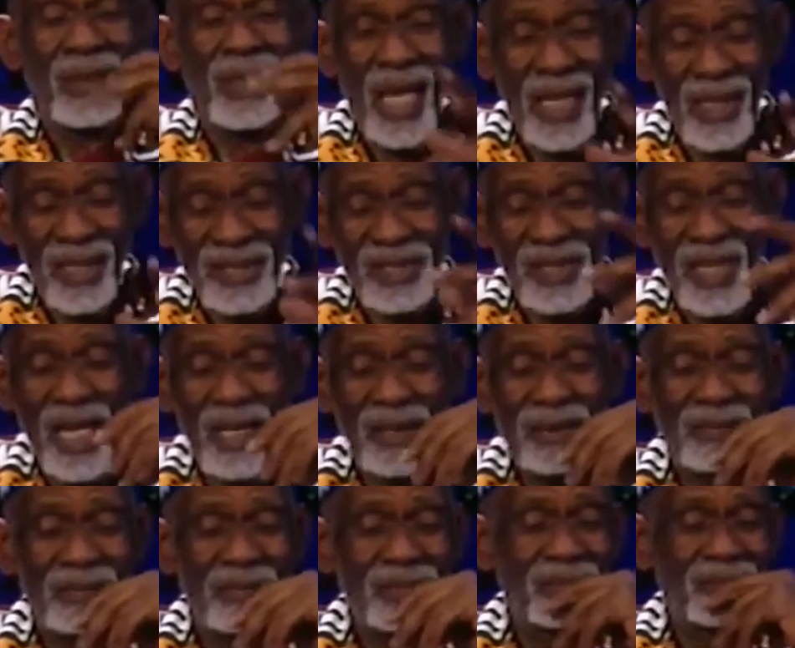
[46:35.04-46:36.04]
like I said,
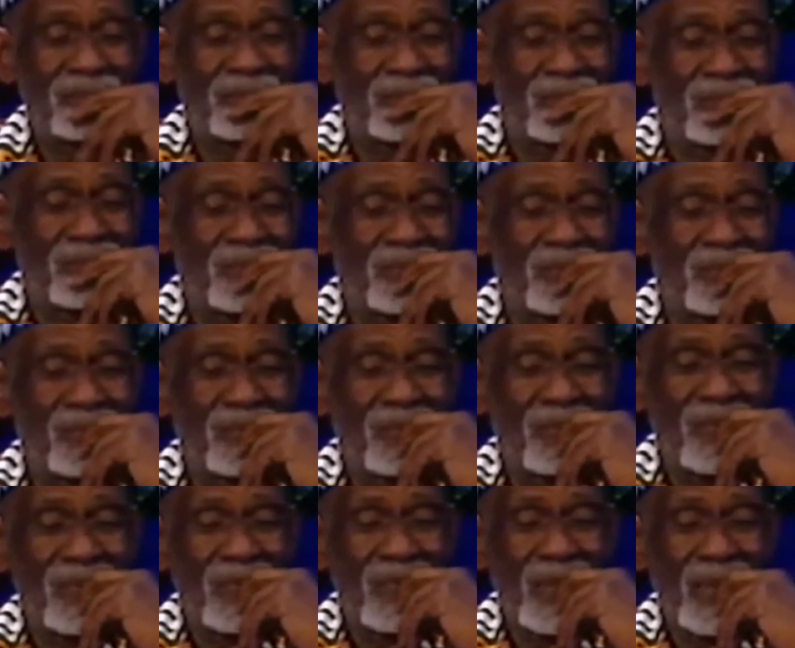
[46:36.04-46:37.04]

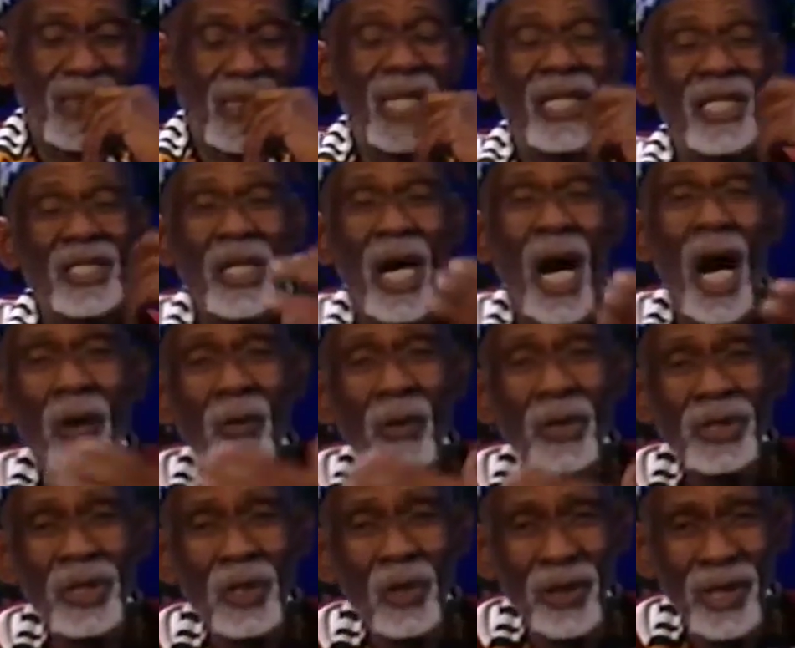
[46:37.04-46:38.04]
it is
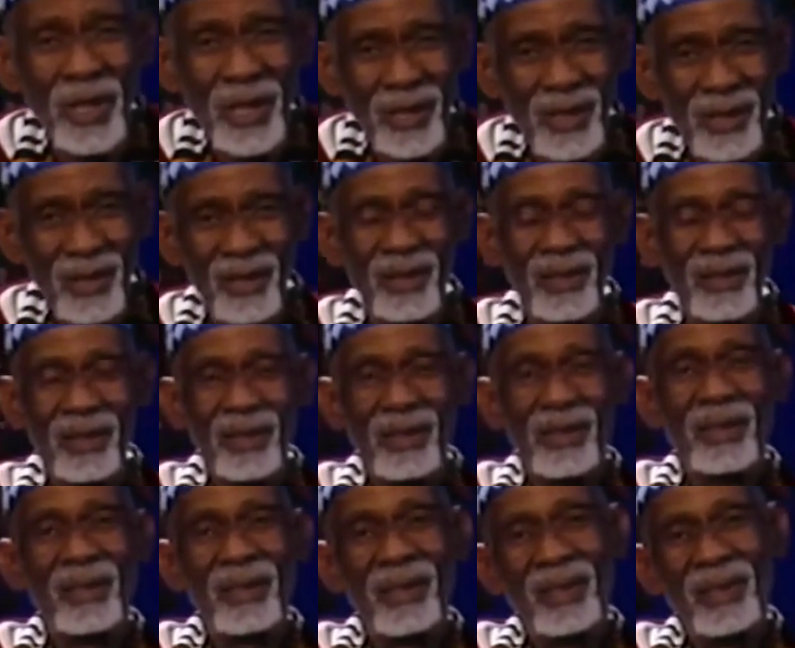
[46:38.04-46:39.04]
our duty.
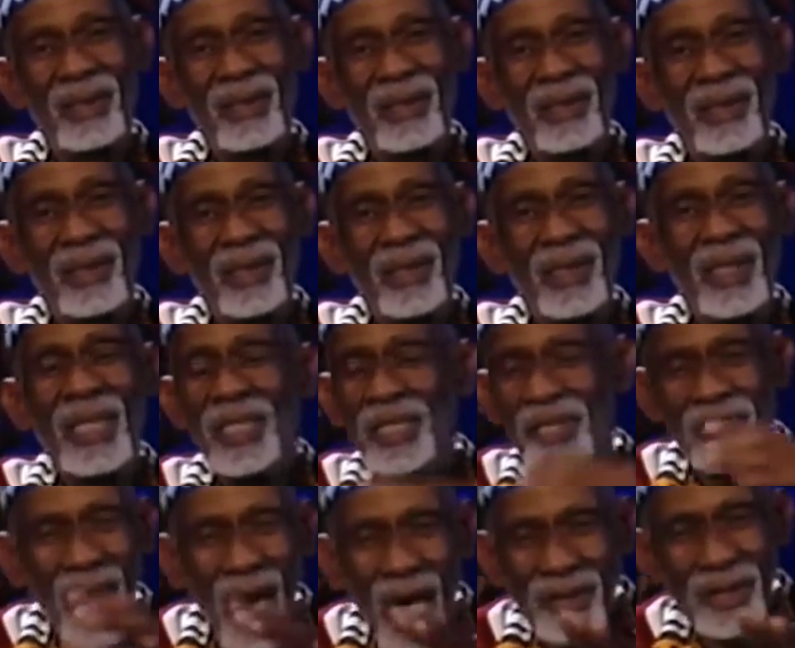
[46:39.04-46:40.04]
It
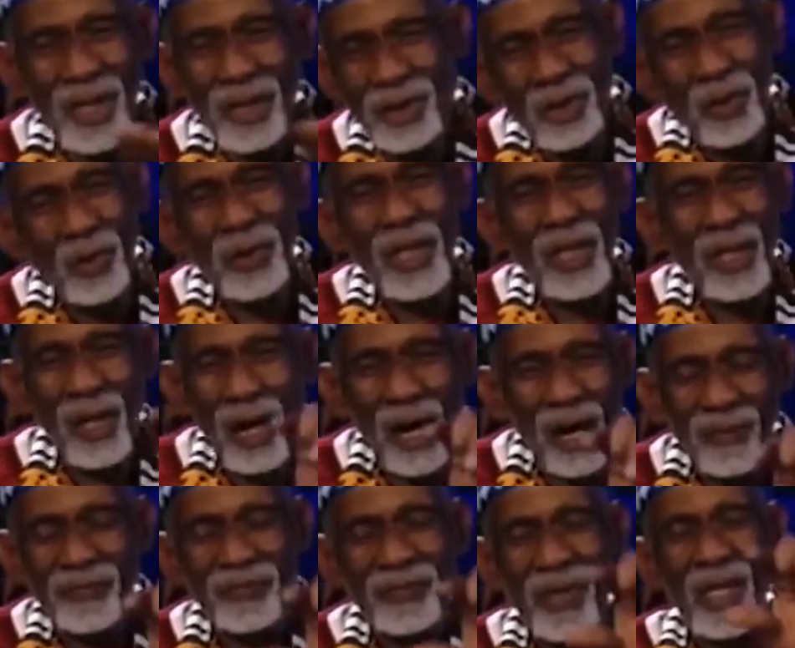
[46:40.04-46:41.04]
is not the duty
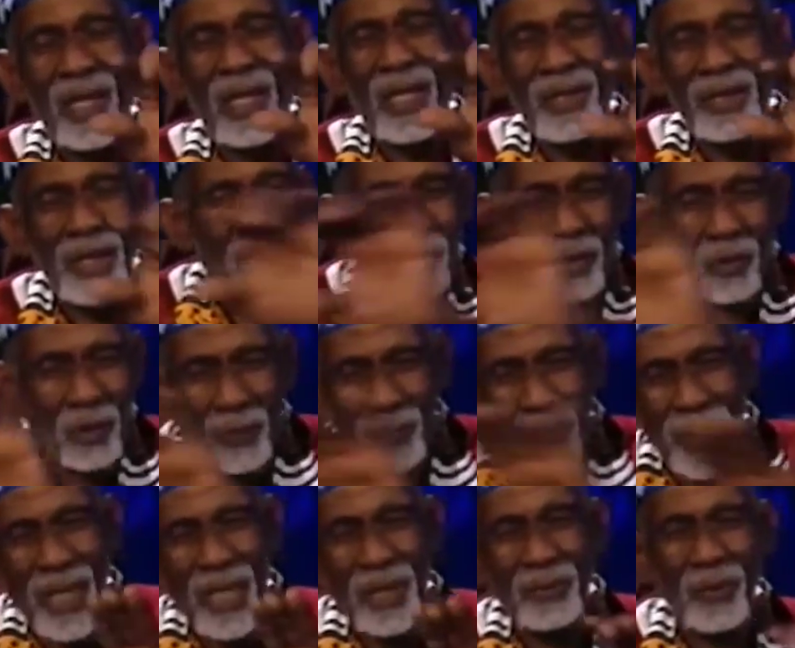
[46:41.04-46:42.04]
of the
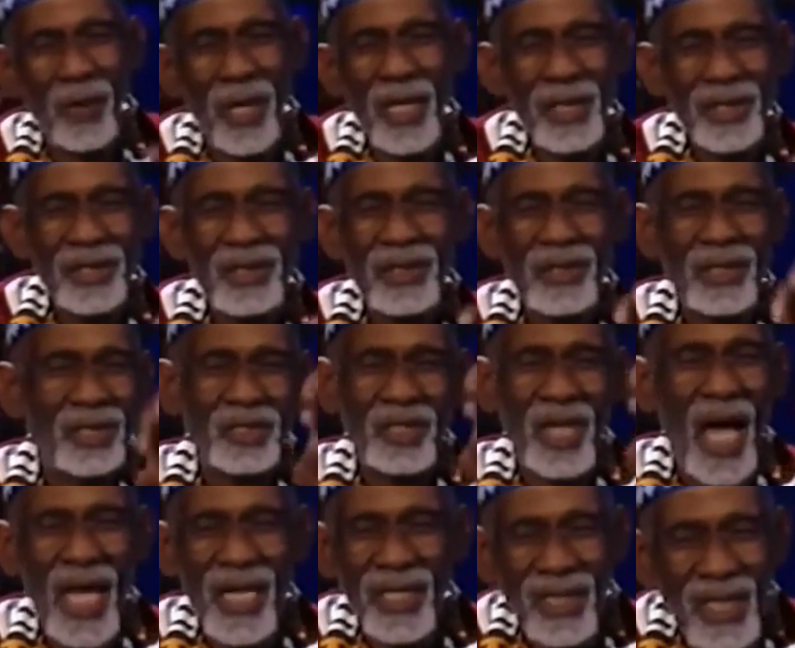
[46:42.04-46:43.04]
European race, the
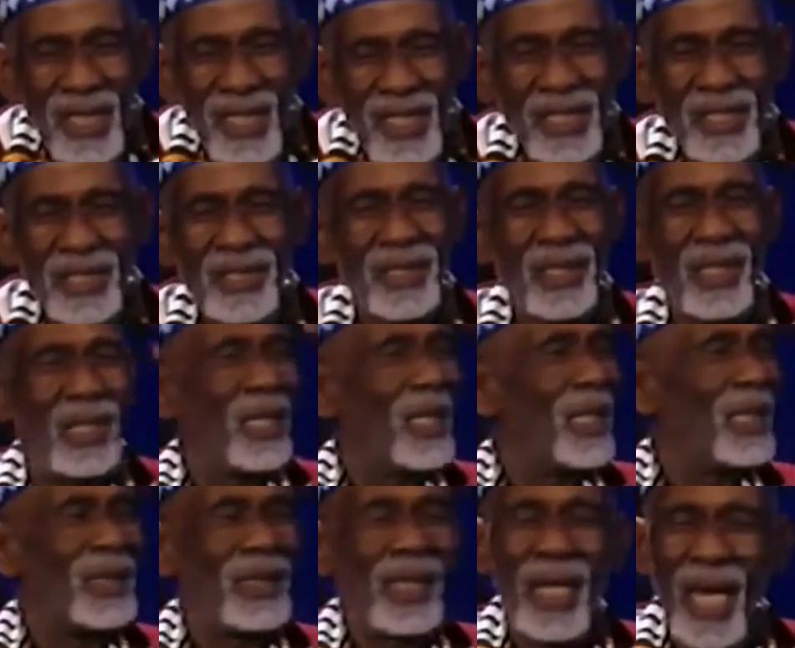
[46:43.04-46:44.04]
Chinese,
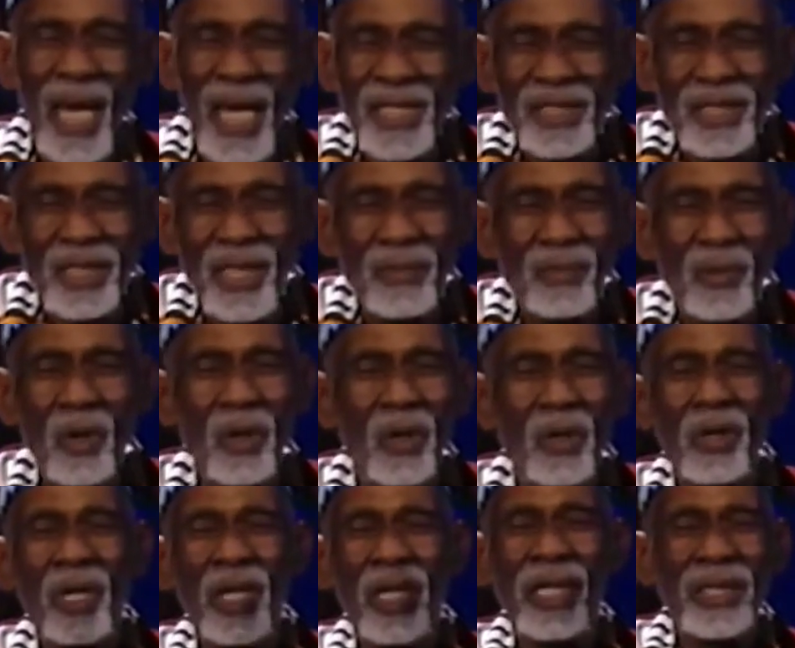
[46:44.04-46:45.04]
the
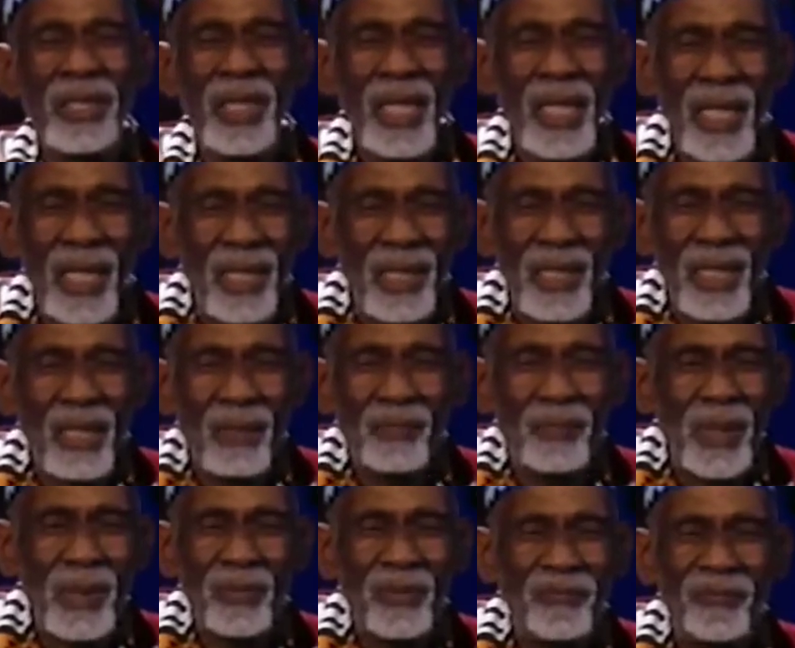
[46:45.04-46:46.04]
Eskimo, the Indian
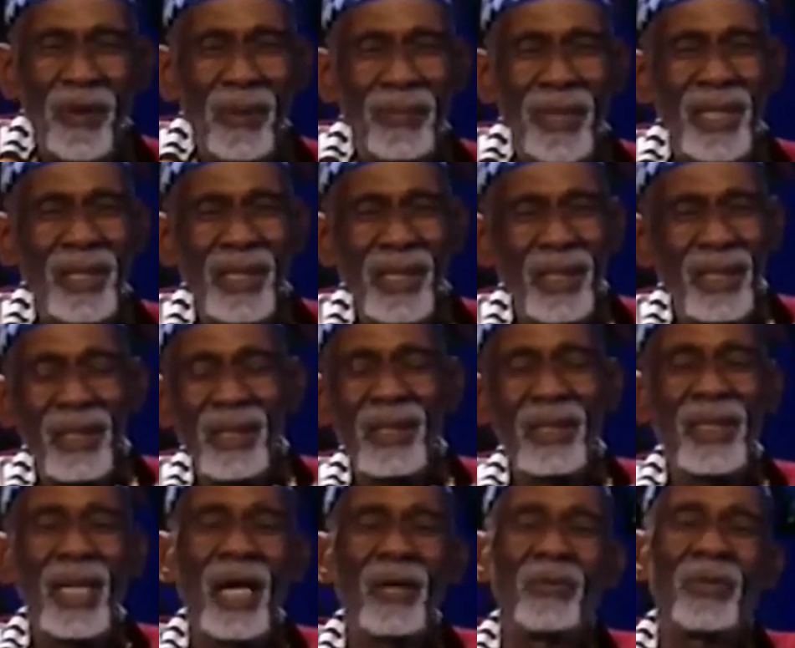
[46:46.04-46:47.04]
people from India.
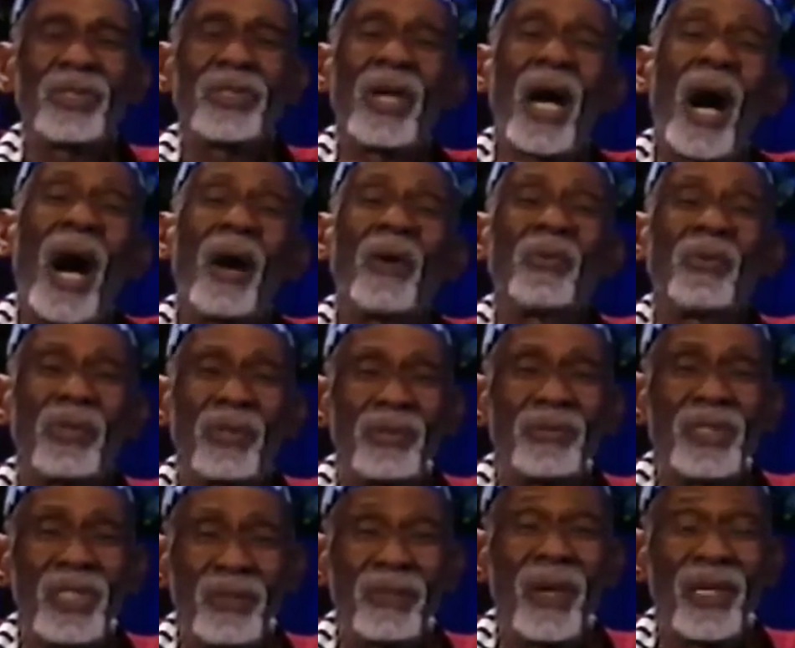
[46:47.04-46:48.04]
That was our
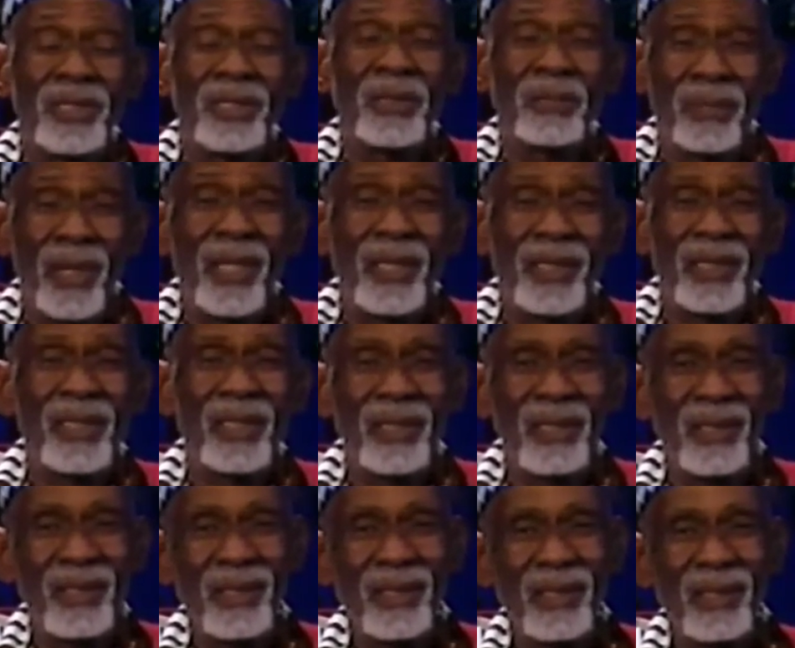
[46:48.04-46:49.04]
responsibility.
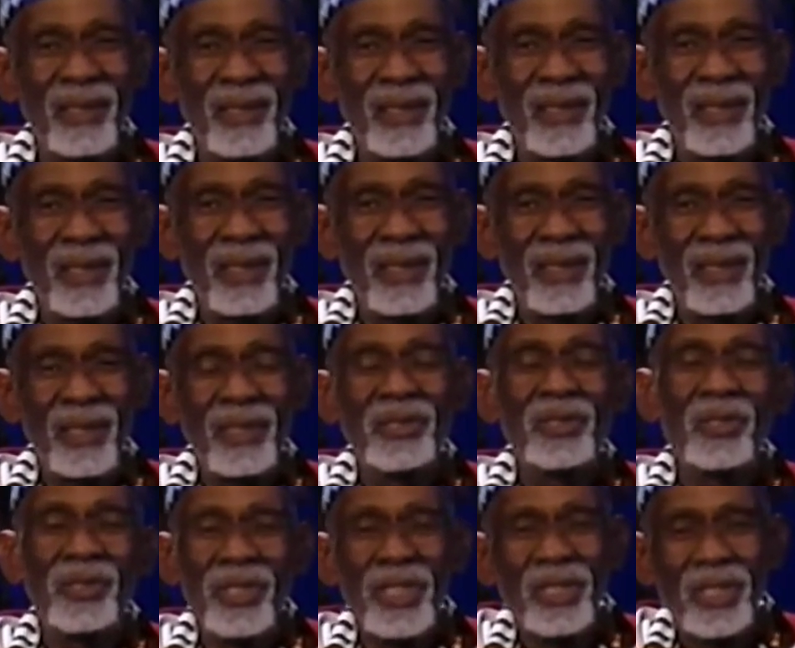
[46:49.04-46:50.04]

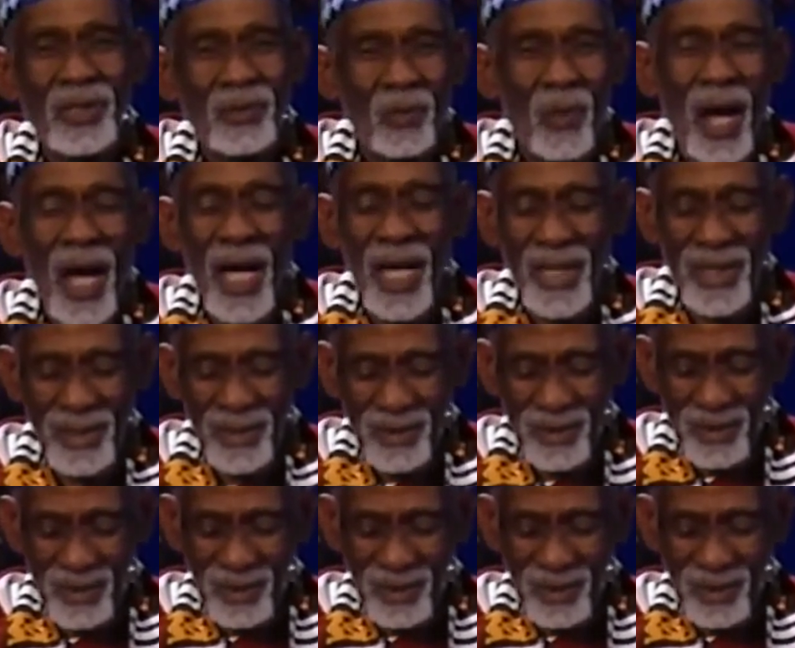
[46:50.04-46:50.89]
So this is why